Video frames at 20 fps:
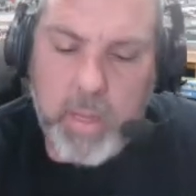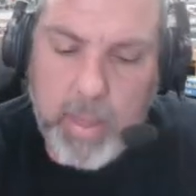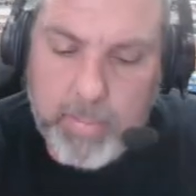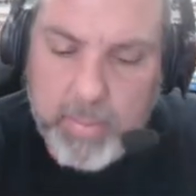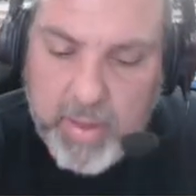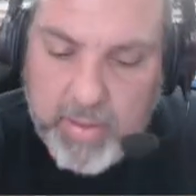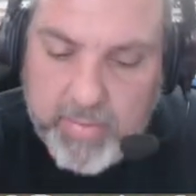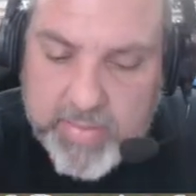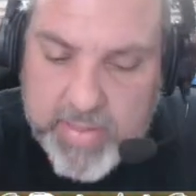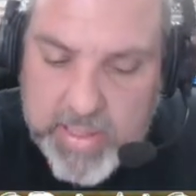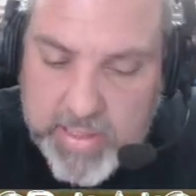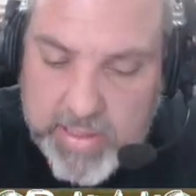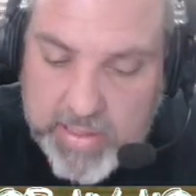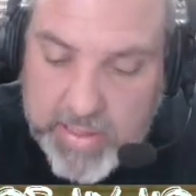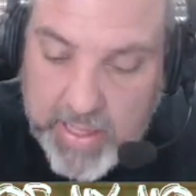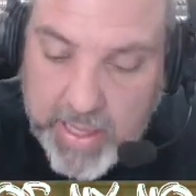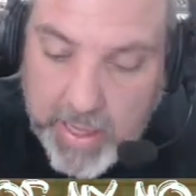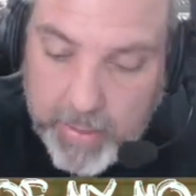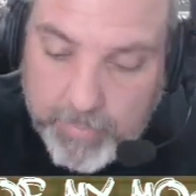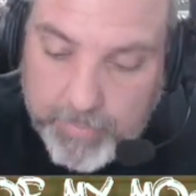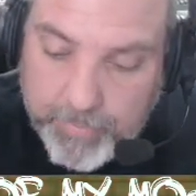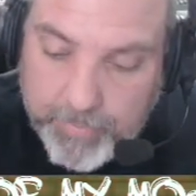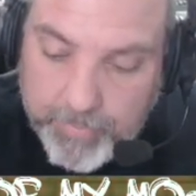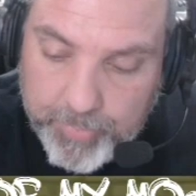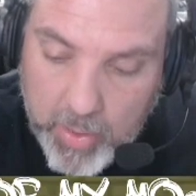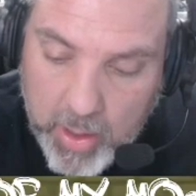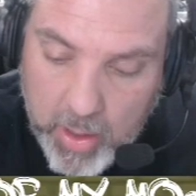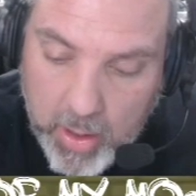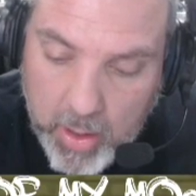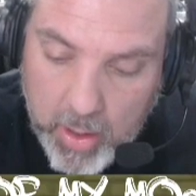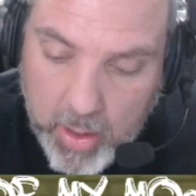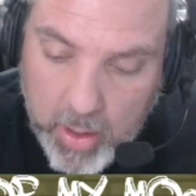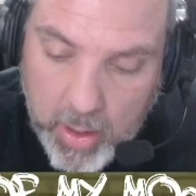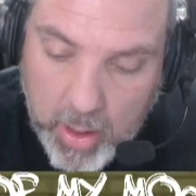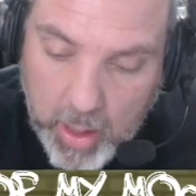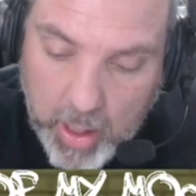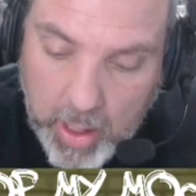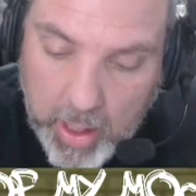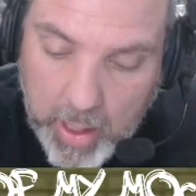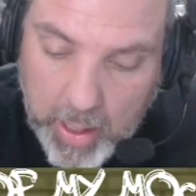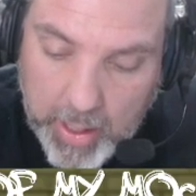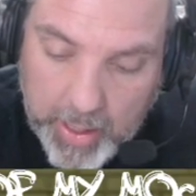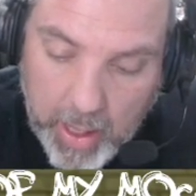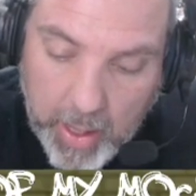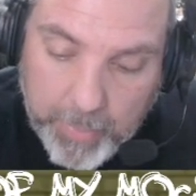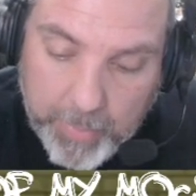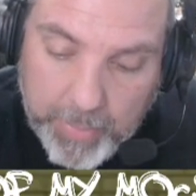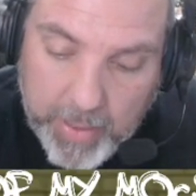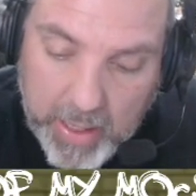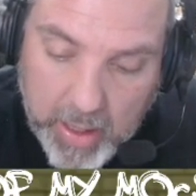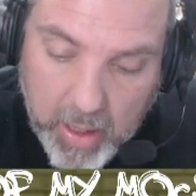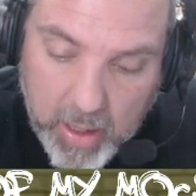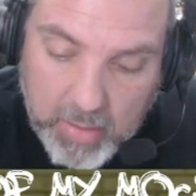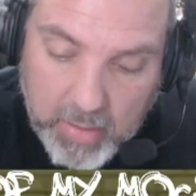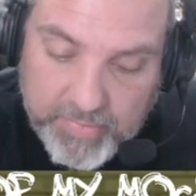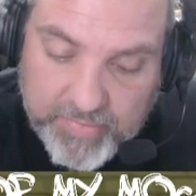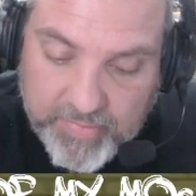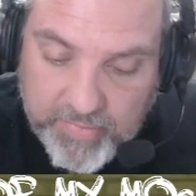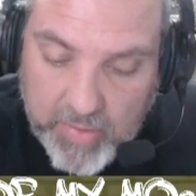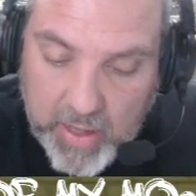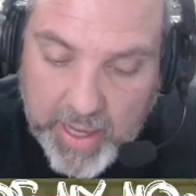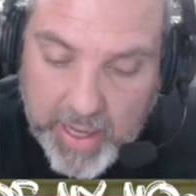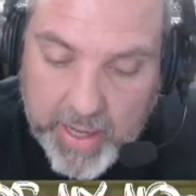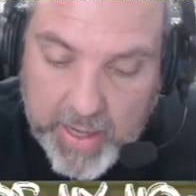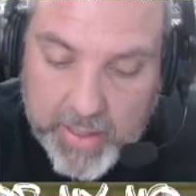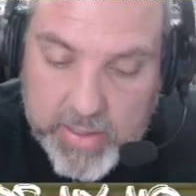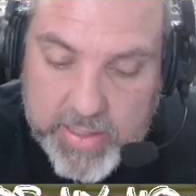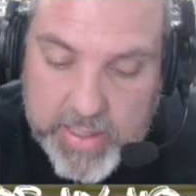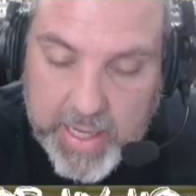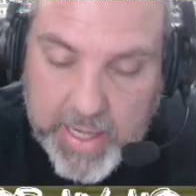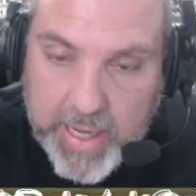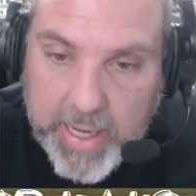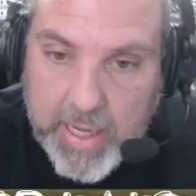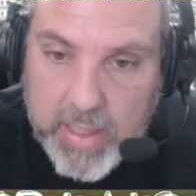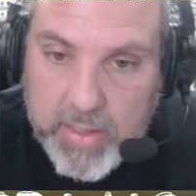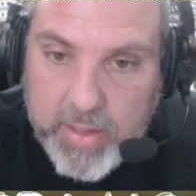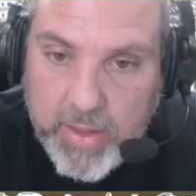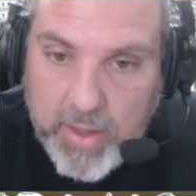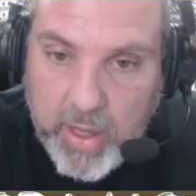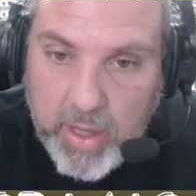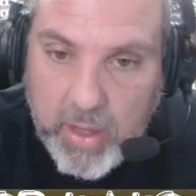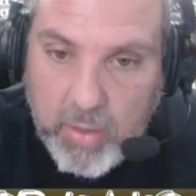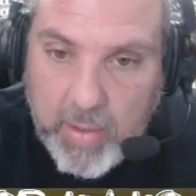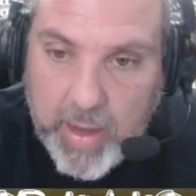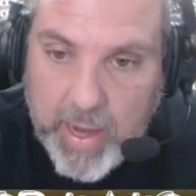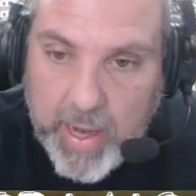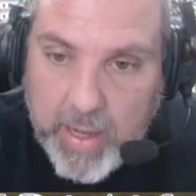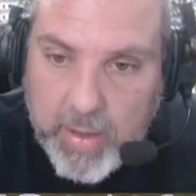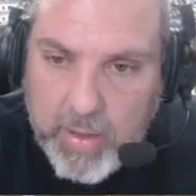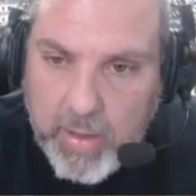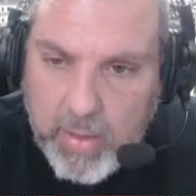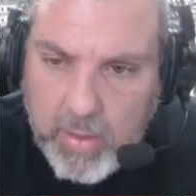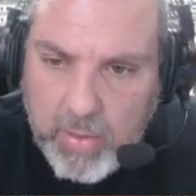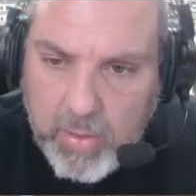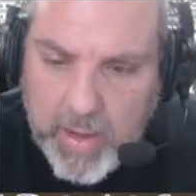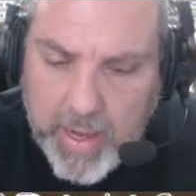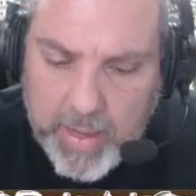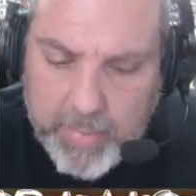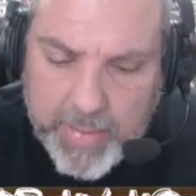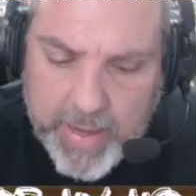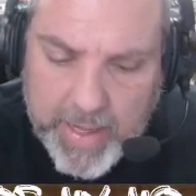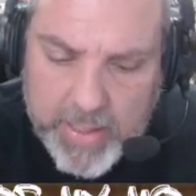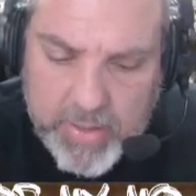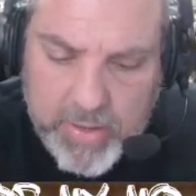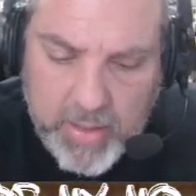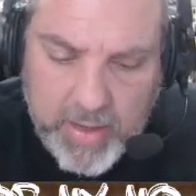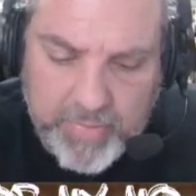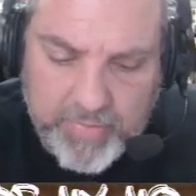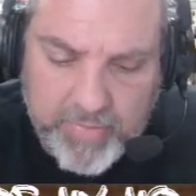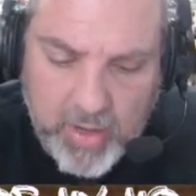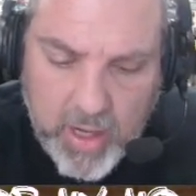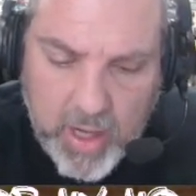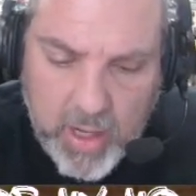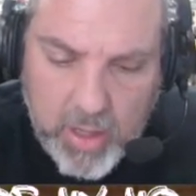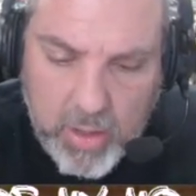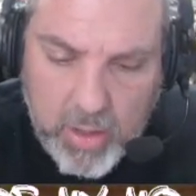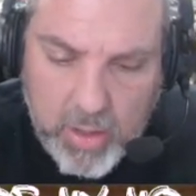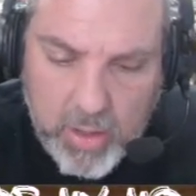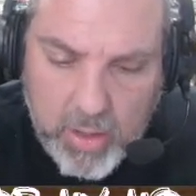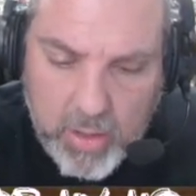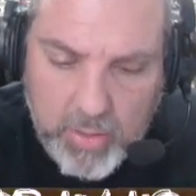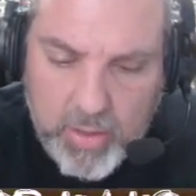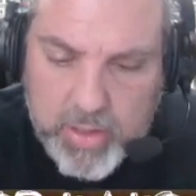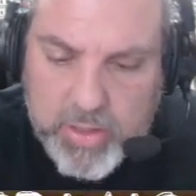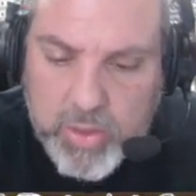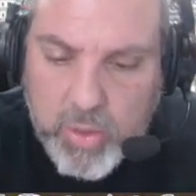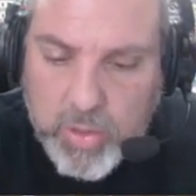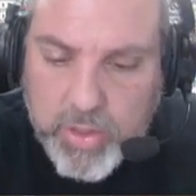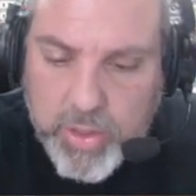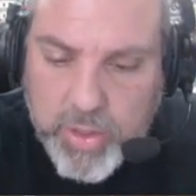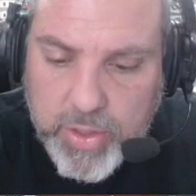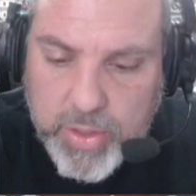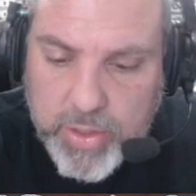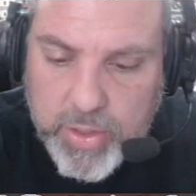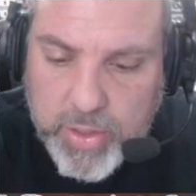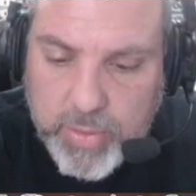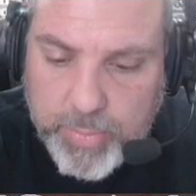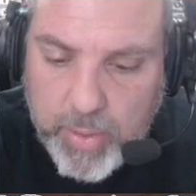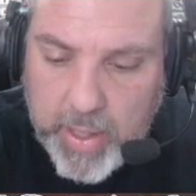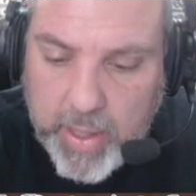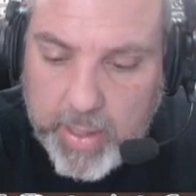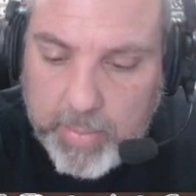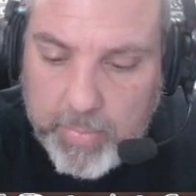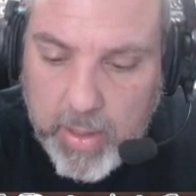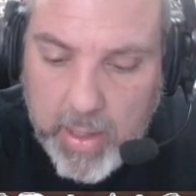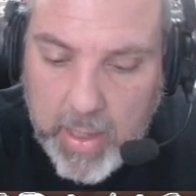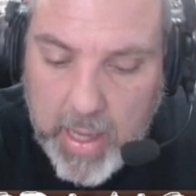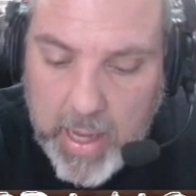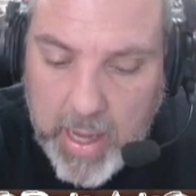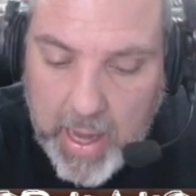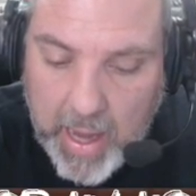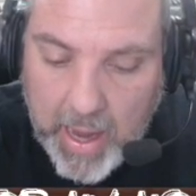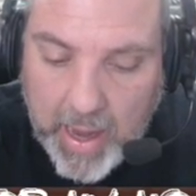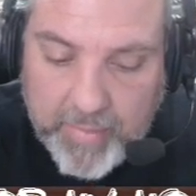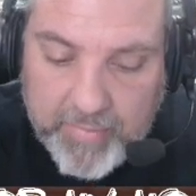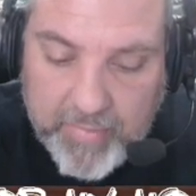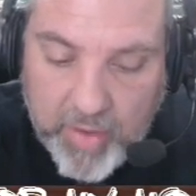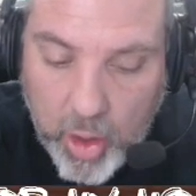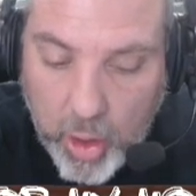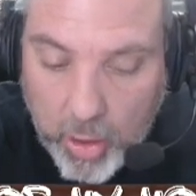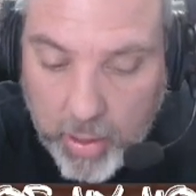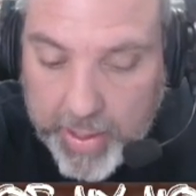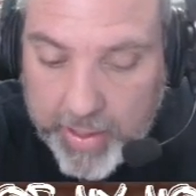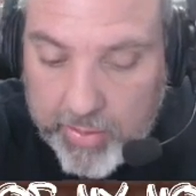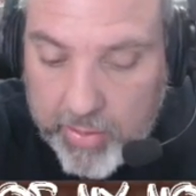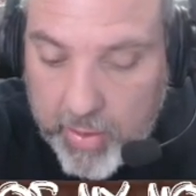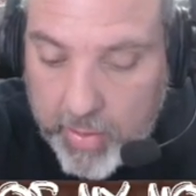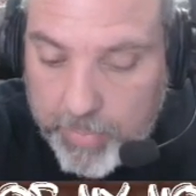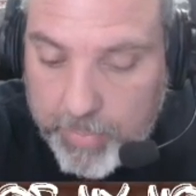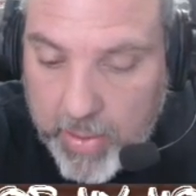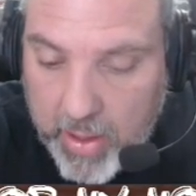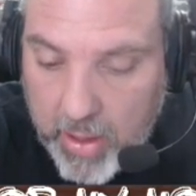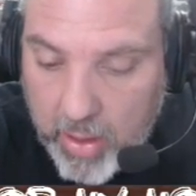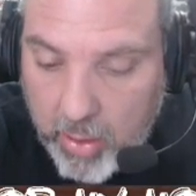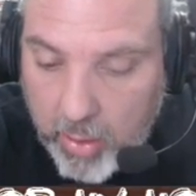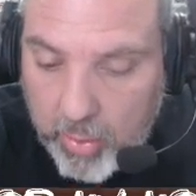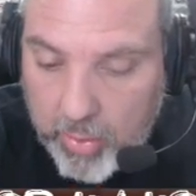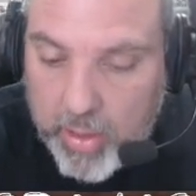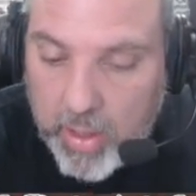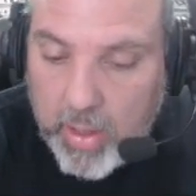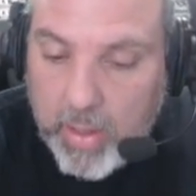I believe is his name, up here, and the Grandmaster, I forgot her, the Sorcerer Supreme. I have her in the build.